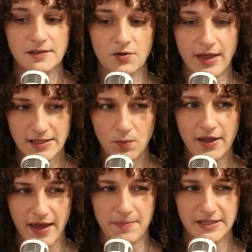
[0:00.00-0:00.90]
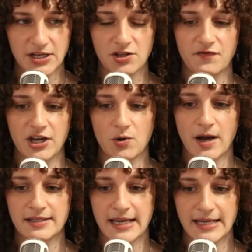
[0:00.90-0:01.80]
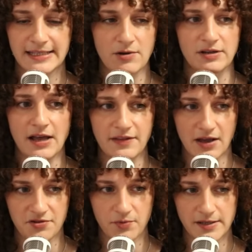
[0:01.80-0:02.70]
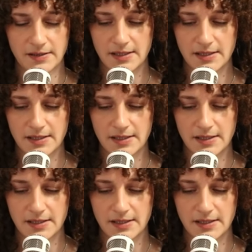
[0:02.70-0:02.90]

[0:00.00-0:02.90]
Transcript: So that's why that particular video got taken down and not the other ones.